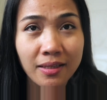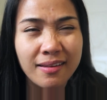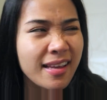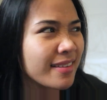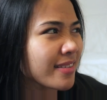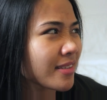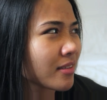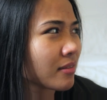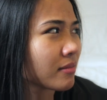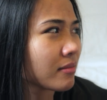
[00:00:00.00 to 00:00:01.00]

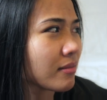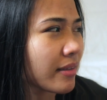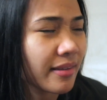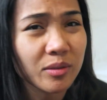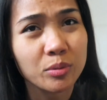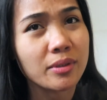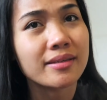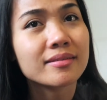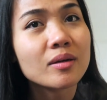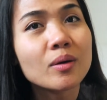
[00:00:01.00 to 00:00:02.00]
last, I think, 2
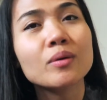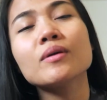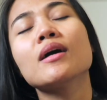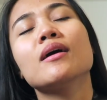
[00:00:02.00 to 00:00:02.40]
days ago.